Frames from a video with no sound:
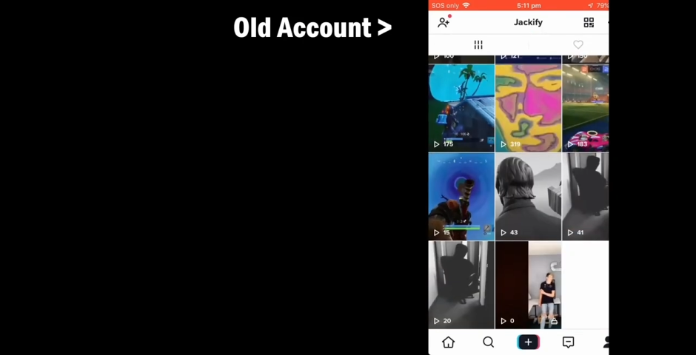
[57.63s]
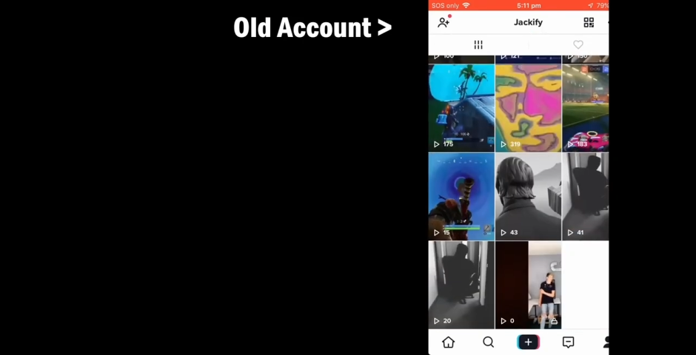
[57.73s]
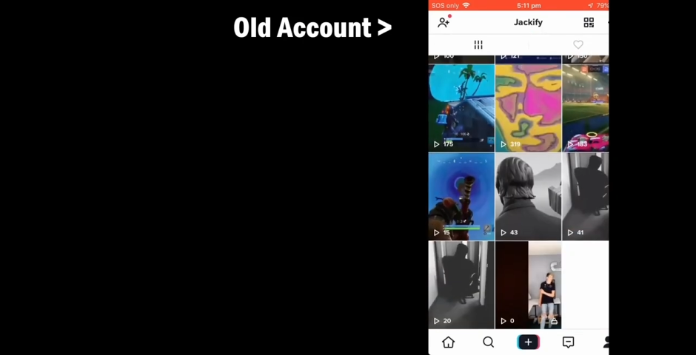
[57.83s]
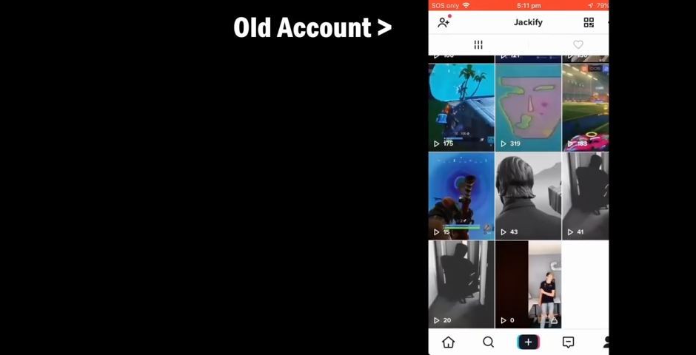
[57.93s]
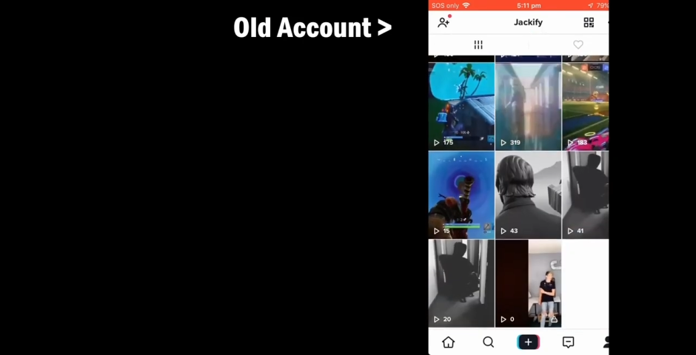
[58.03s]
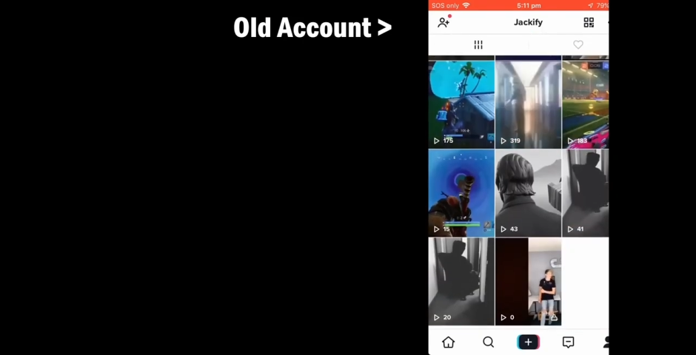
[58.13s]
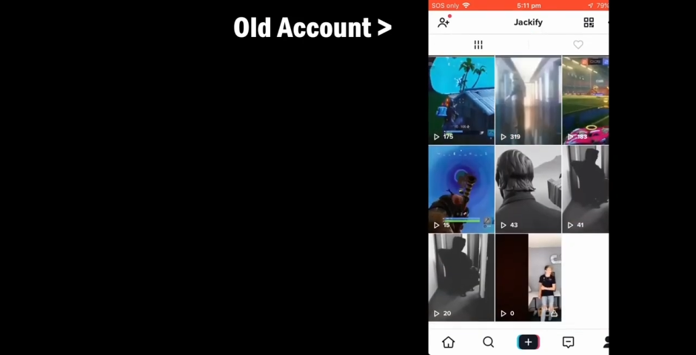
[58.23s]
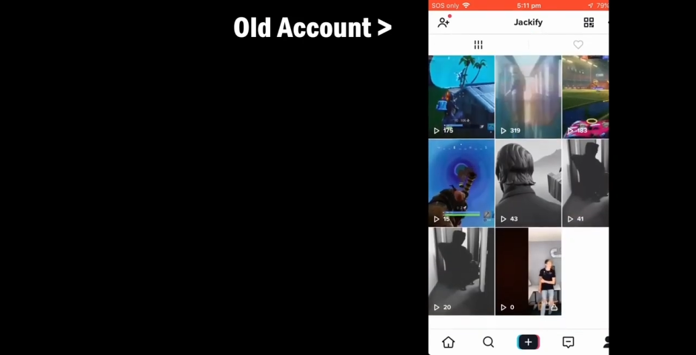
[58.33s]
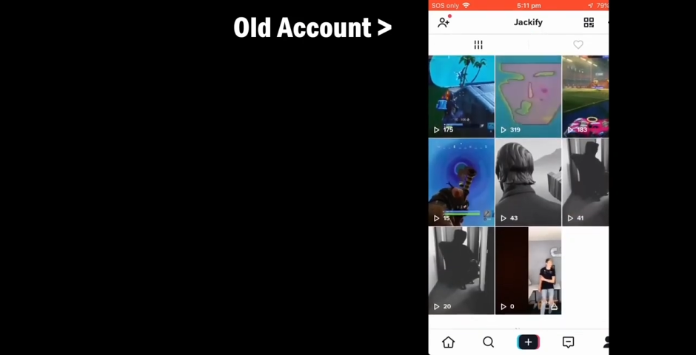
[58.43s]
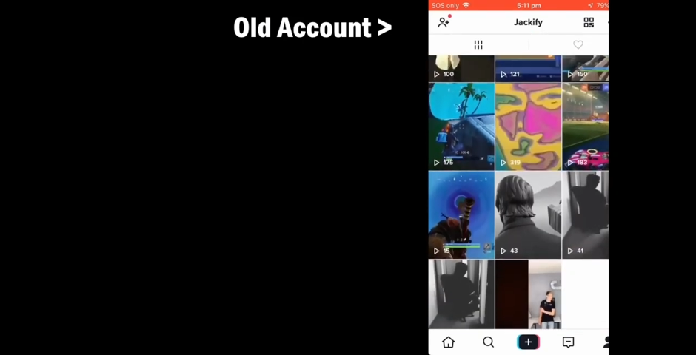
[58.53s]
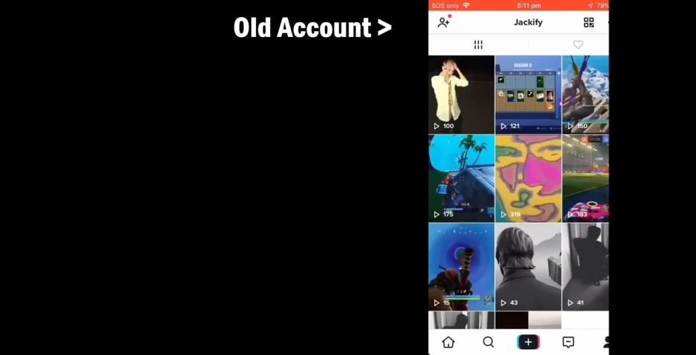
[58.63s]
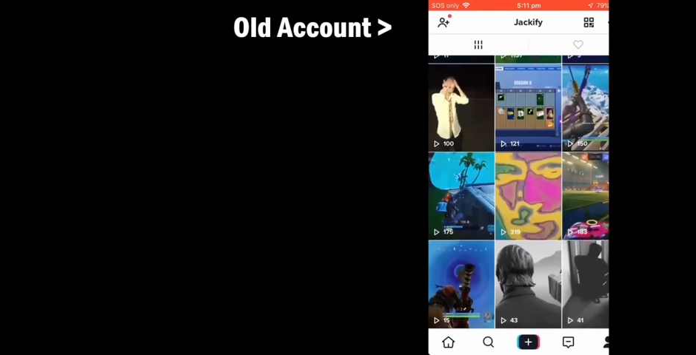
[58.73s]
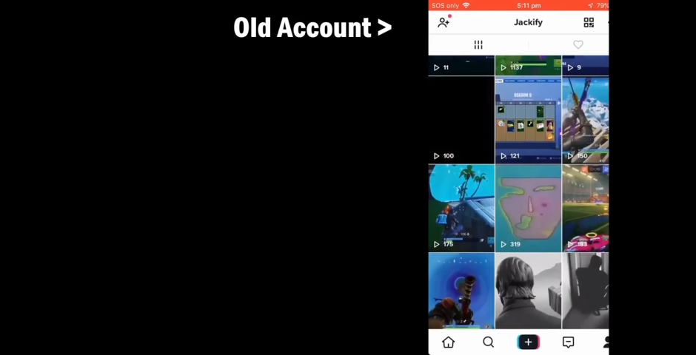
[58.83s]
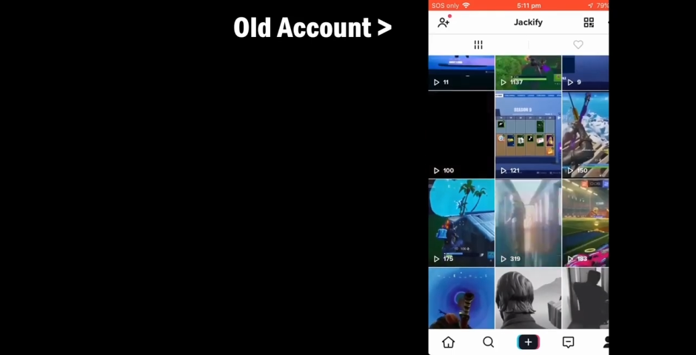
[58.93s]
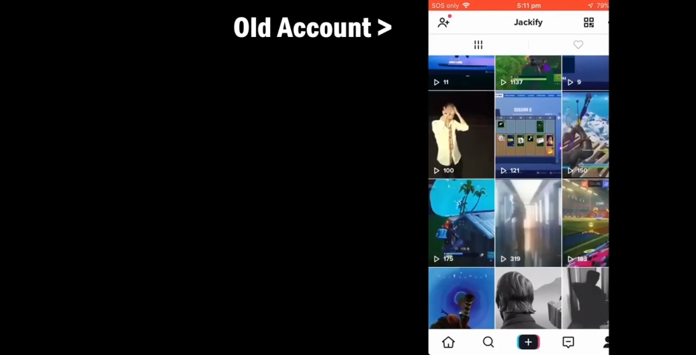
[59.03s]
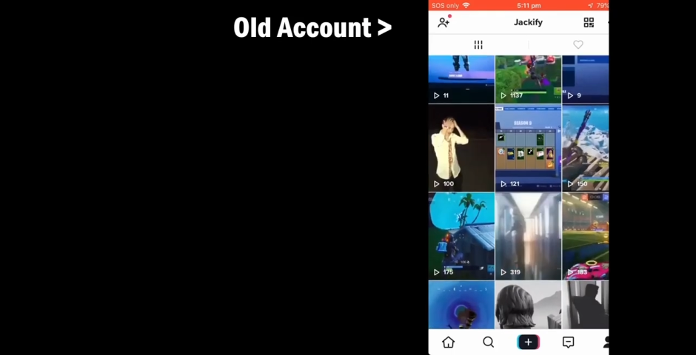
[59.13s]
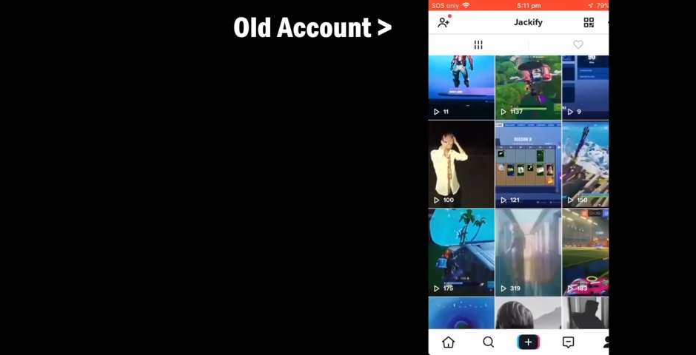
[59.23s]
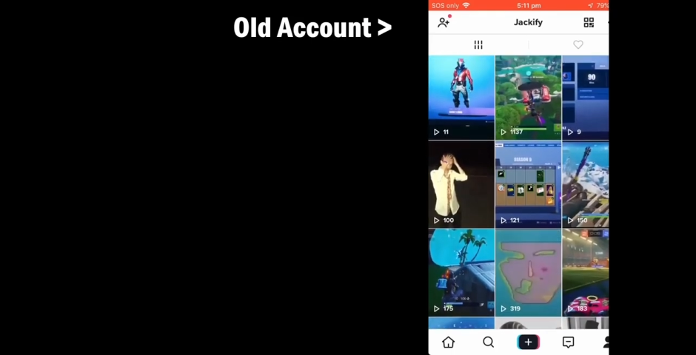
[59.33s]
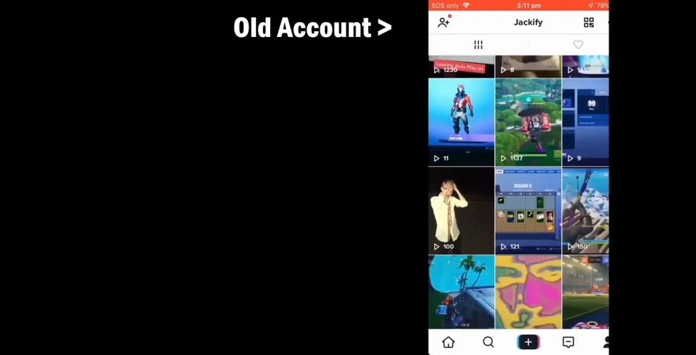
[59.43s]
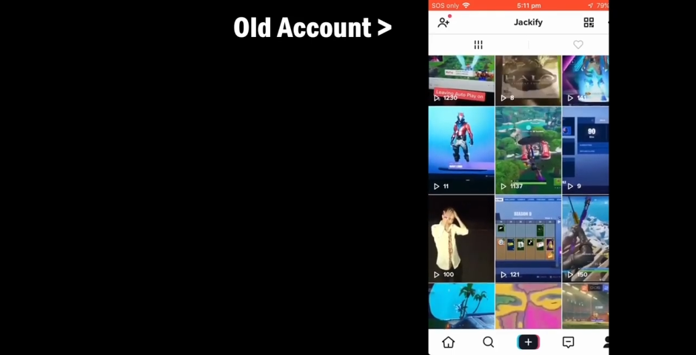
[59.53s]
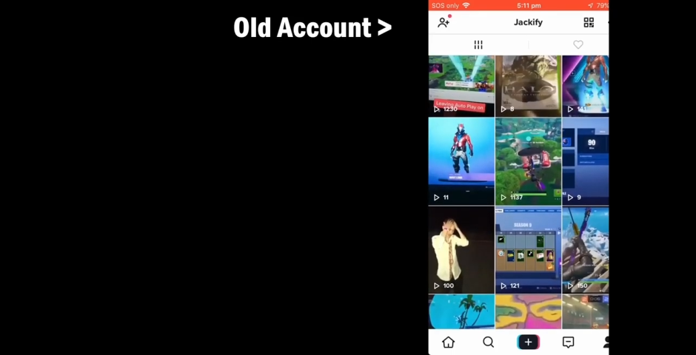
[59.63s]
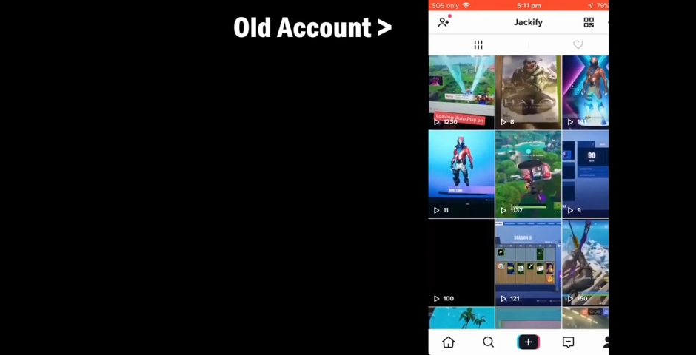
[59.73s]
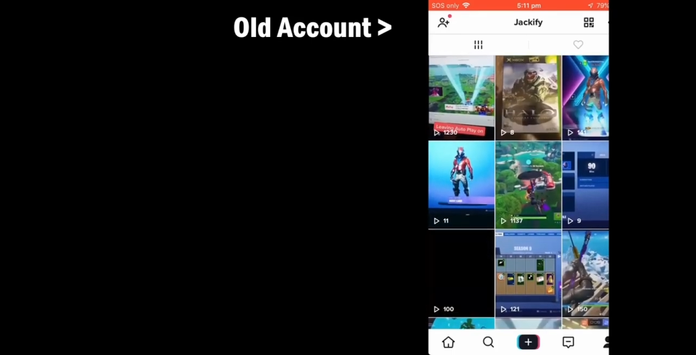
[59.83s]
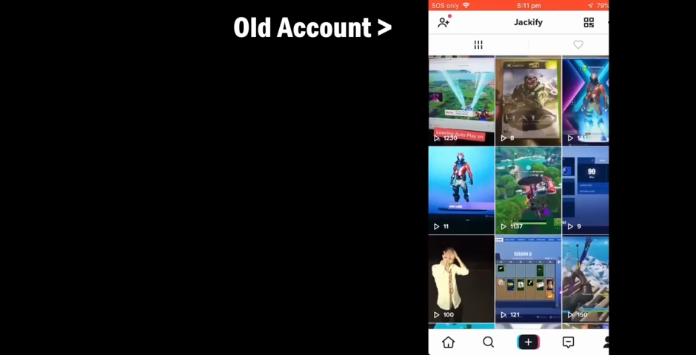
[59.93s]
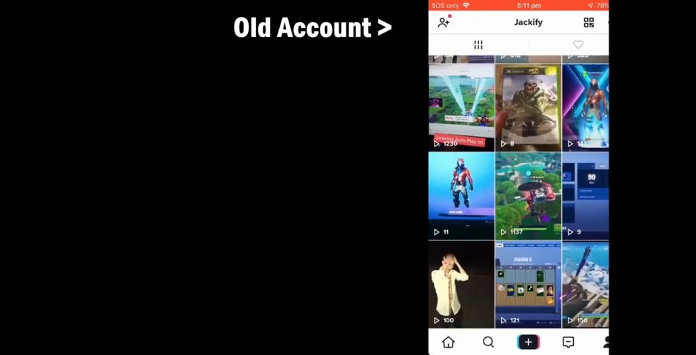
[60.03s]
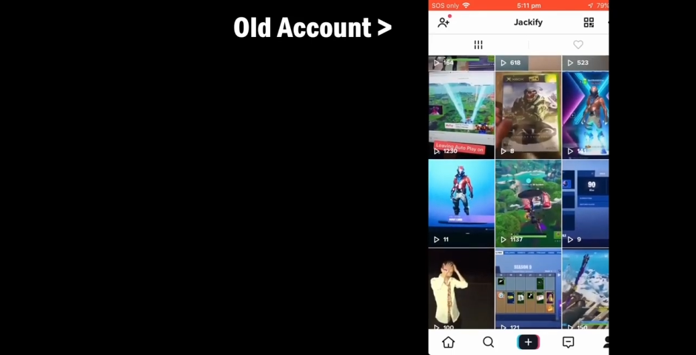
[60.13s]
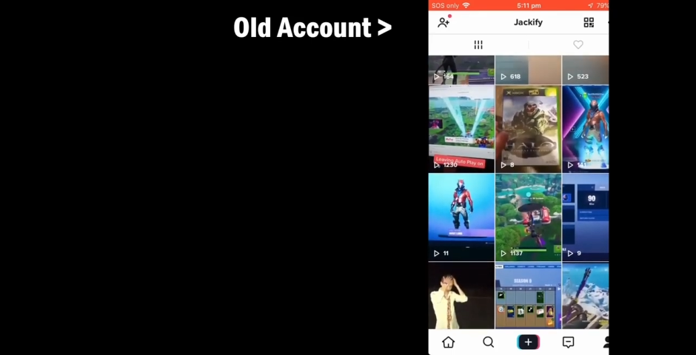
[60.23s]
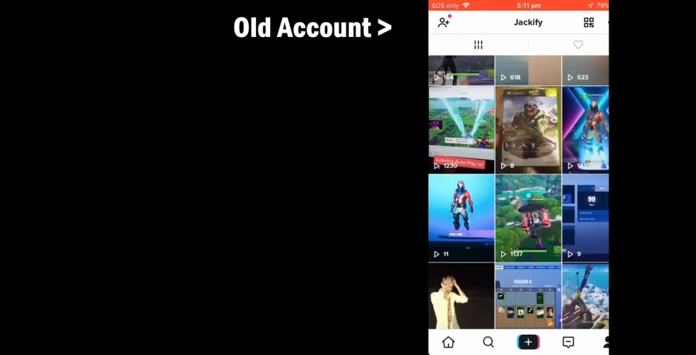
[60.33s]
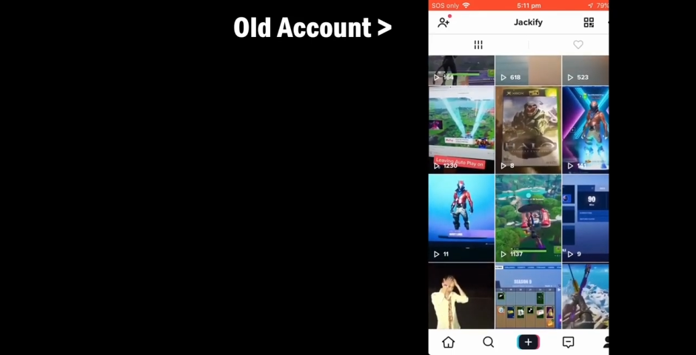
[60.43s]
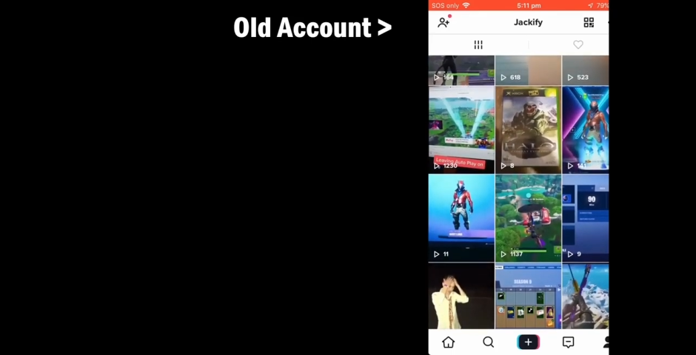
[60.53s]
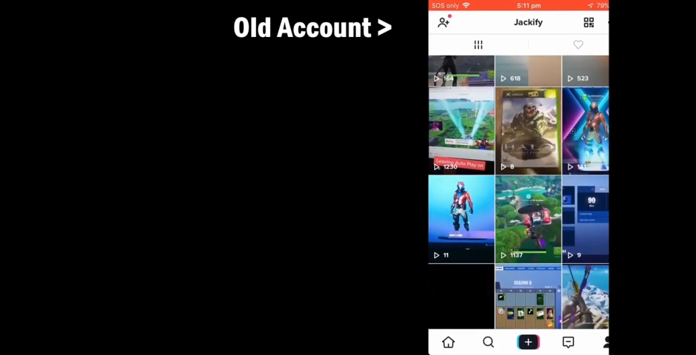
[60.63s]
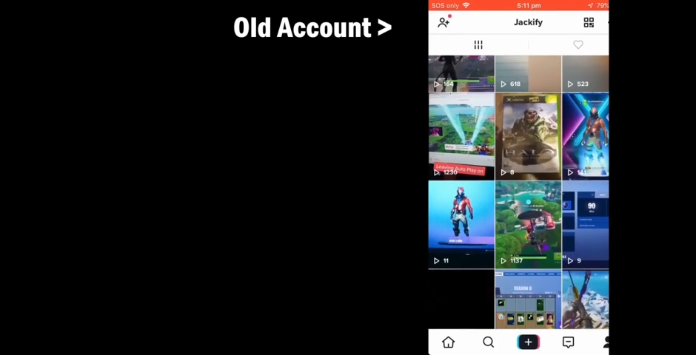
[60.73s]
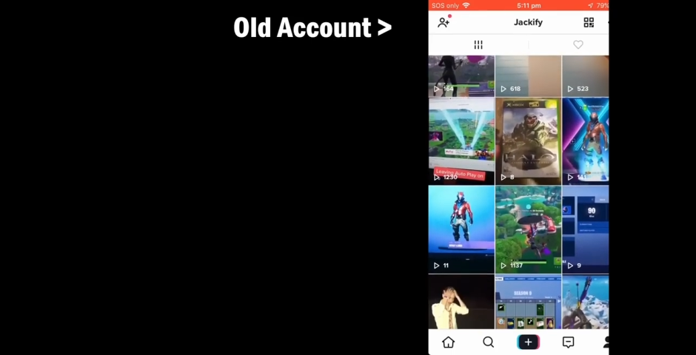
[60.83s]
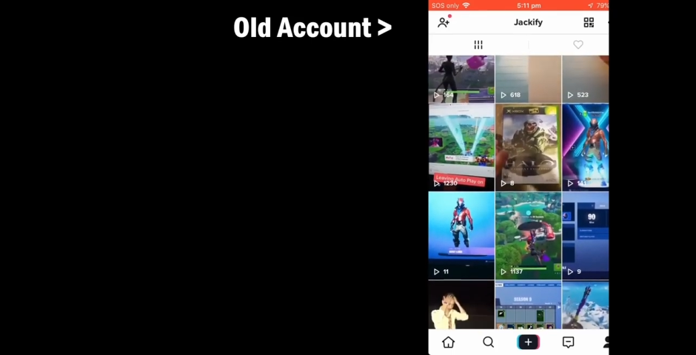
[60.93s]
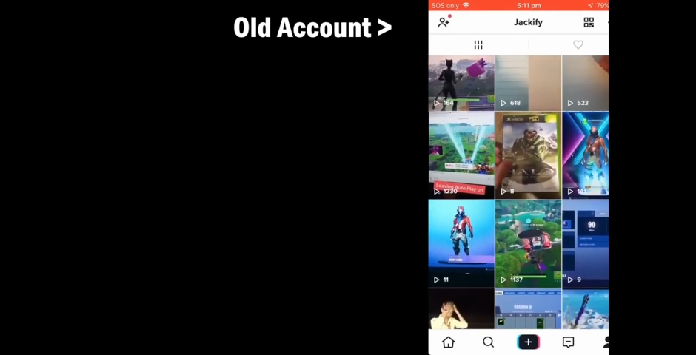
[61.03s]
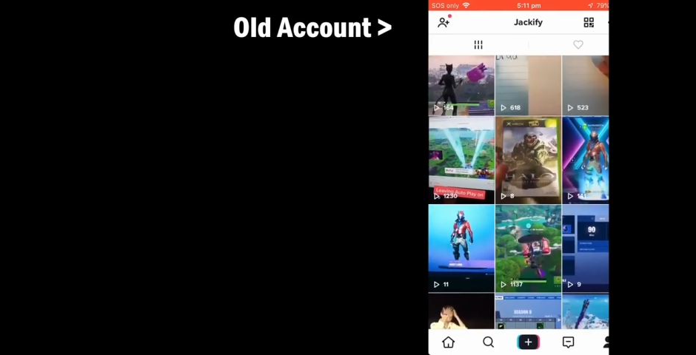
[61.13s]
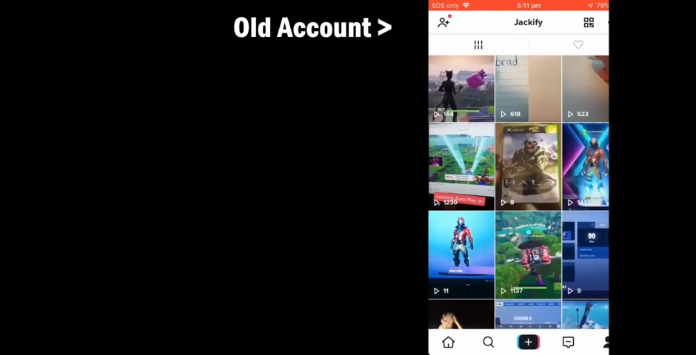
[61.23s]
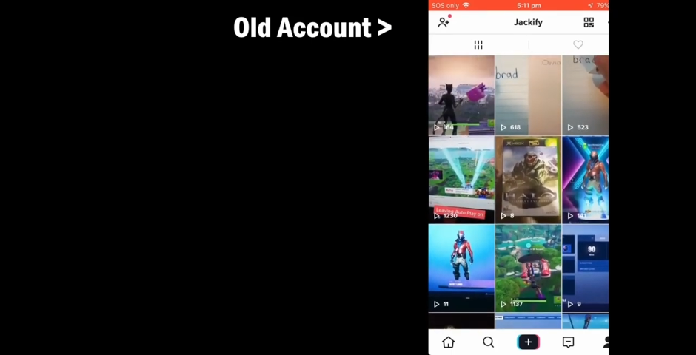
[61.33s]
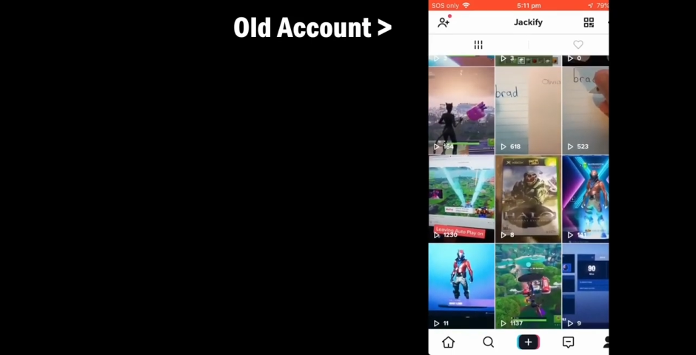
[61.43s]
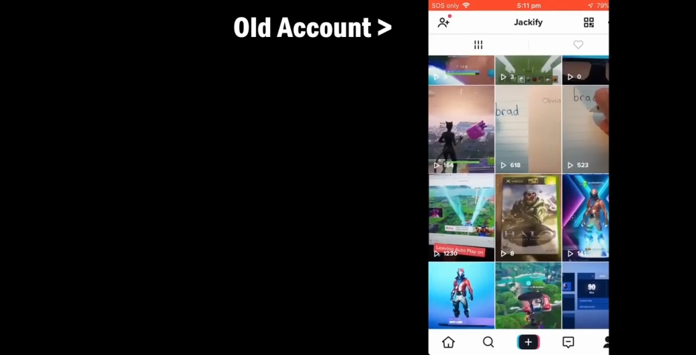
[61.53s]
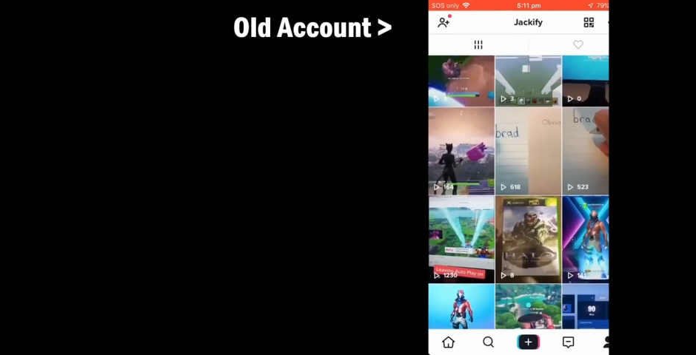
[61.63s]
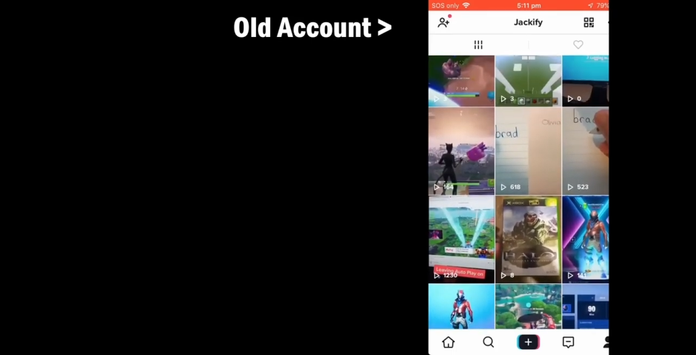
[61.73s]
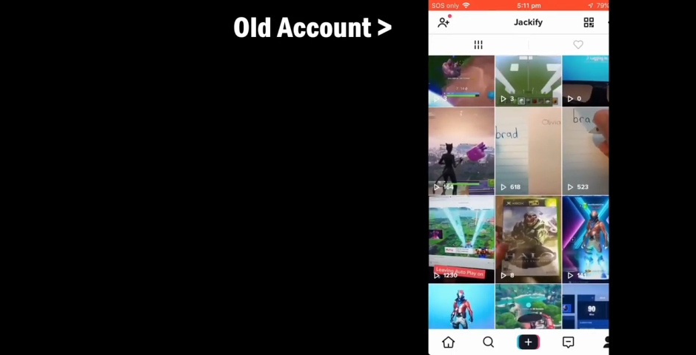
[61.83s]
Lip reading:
(no speaker visible)